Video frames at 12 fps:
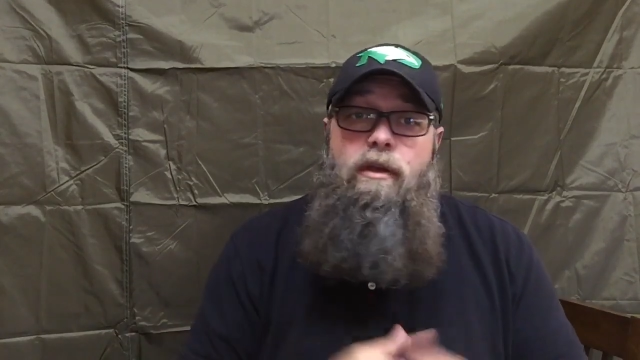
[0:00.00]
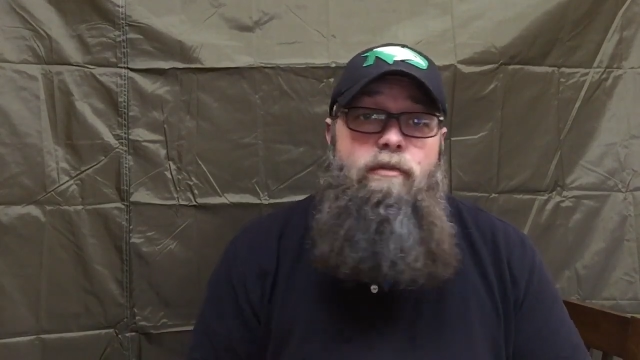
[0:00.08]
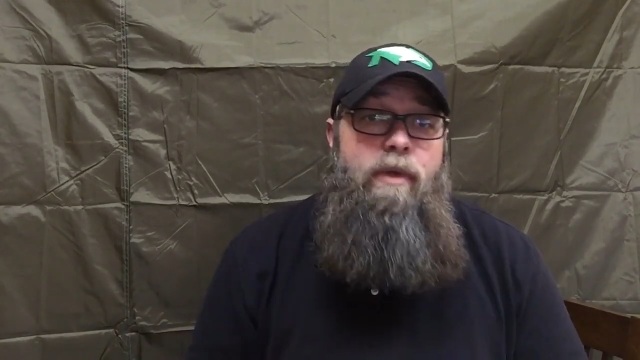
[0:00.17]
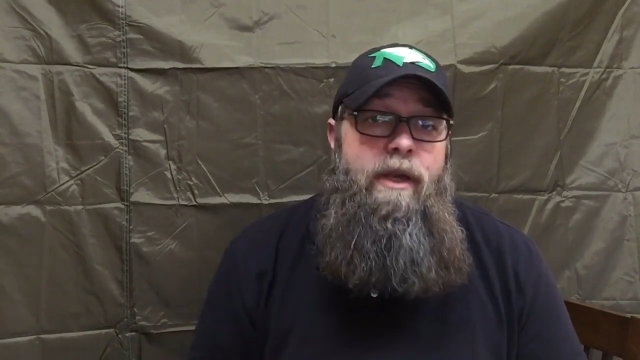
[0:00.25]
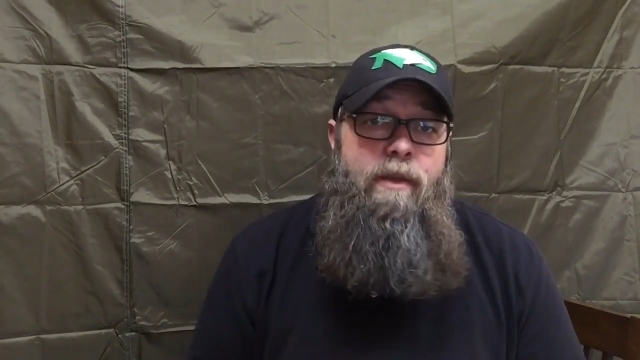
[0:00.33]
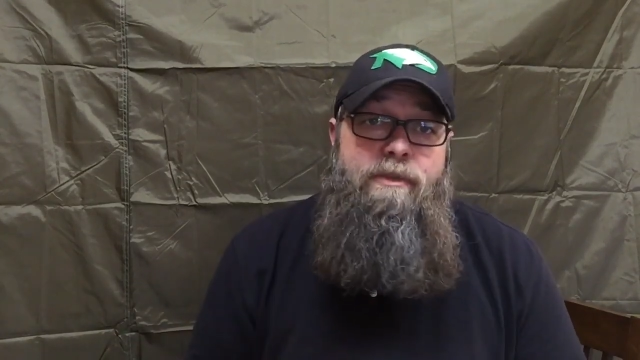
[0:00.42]

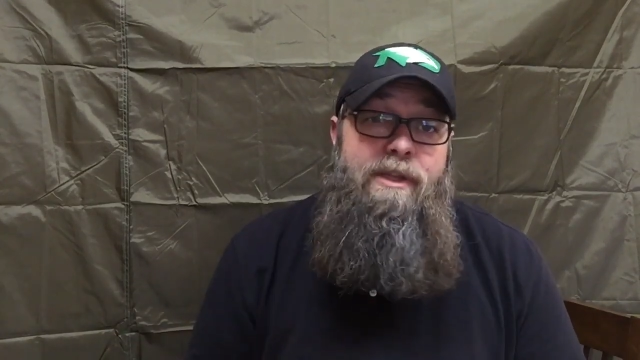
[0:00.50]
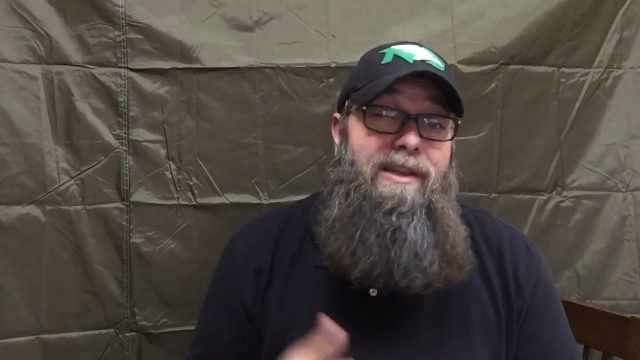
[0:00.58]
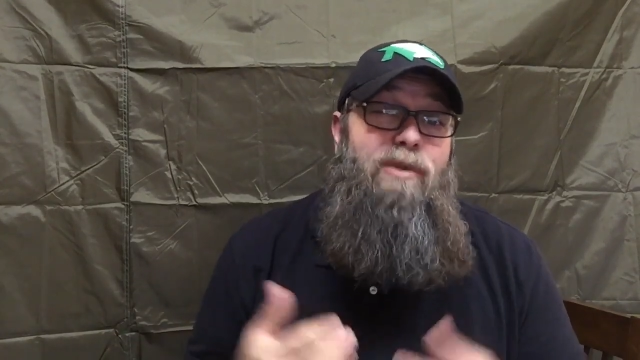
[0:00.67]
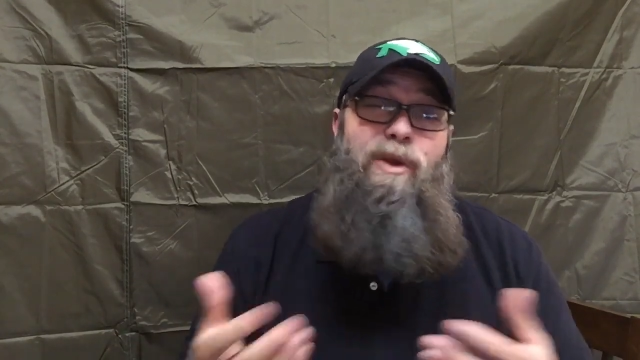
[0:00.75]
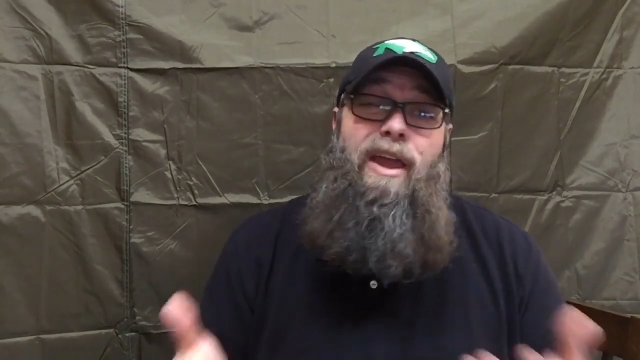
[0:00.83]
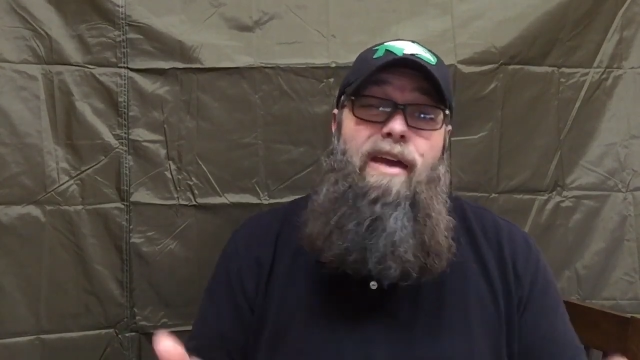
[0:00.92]
have been upset
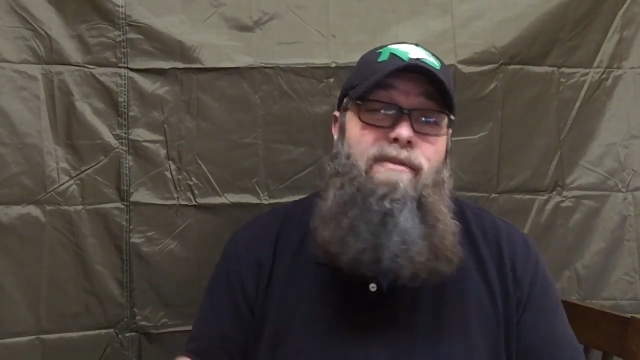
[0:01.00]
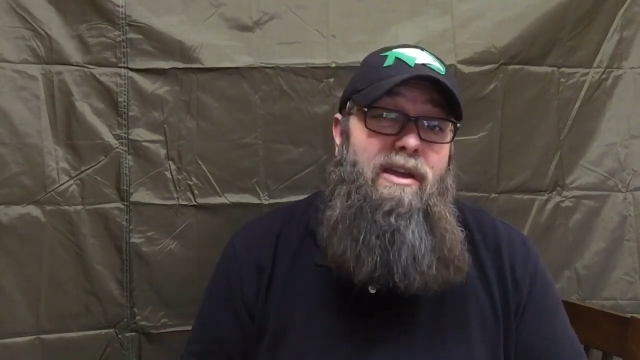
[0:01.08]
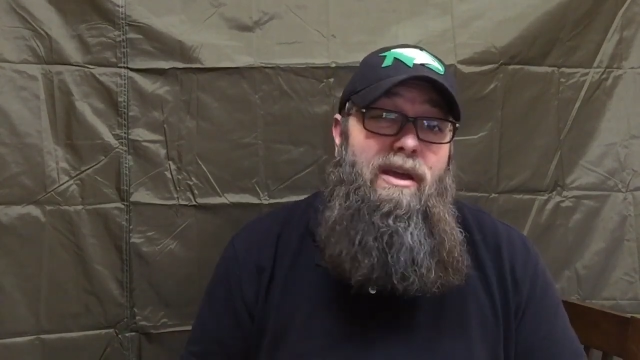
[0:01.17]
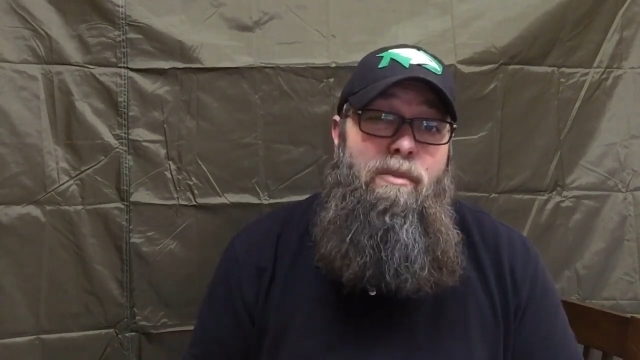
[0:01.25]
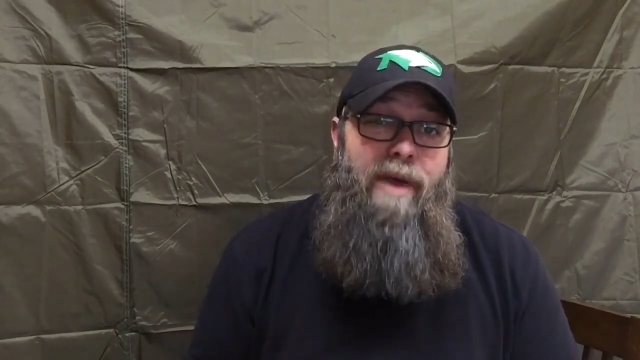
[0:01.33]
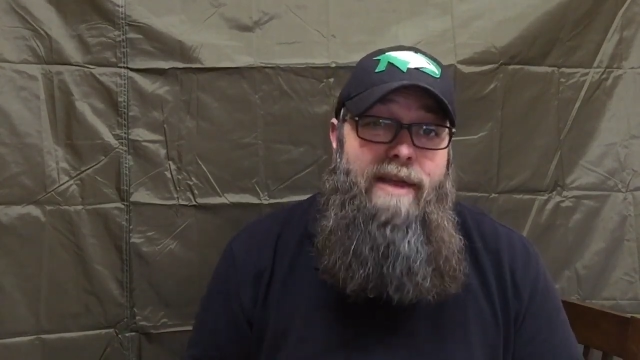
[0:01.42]
that we haven't
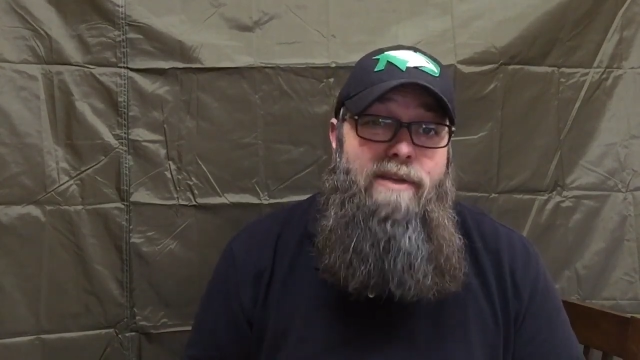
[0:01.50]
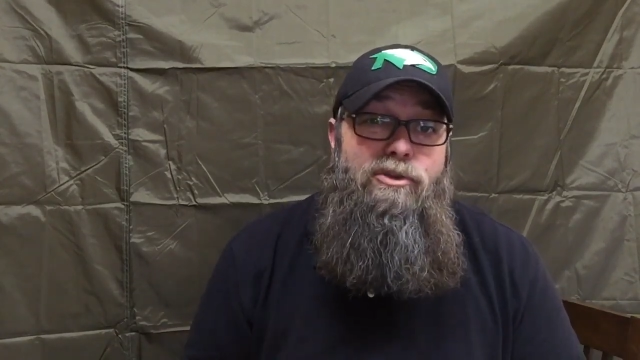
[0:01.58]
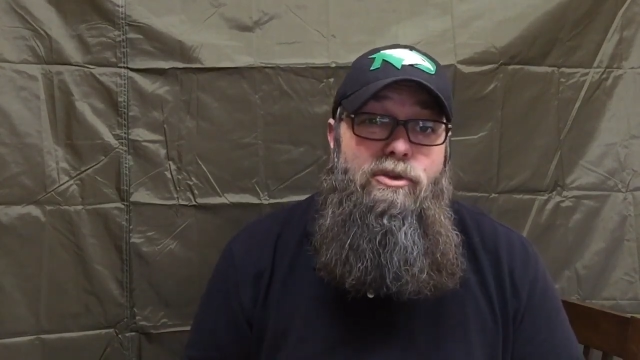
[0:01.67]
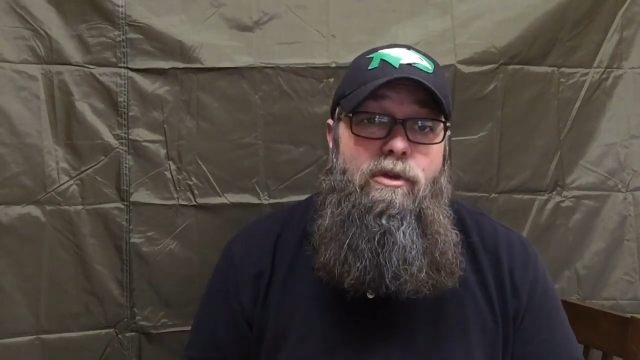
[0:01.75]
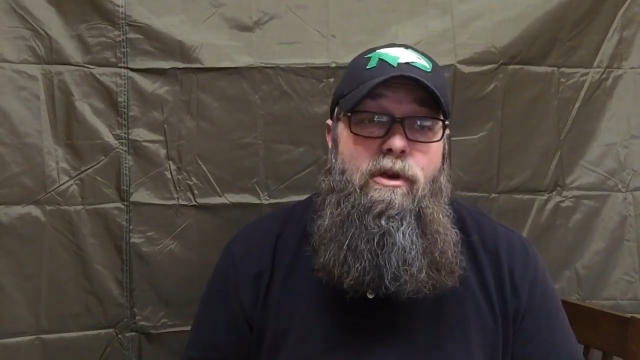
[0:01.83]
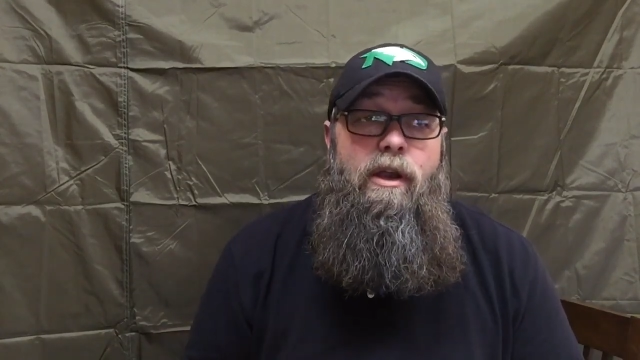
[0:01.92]
come back
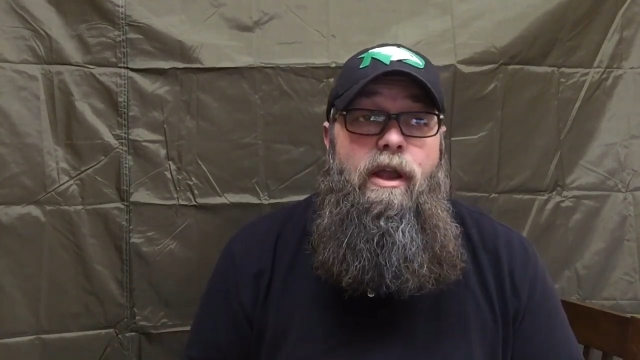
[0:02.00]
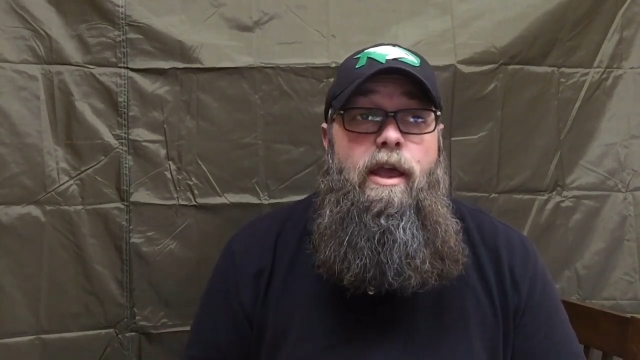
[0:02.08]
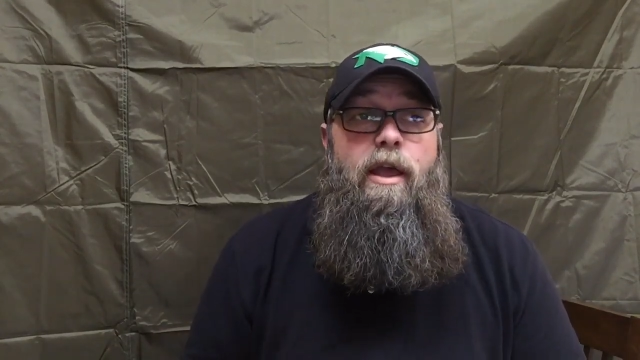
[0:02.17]
sooner.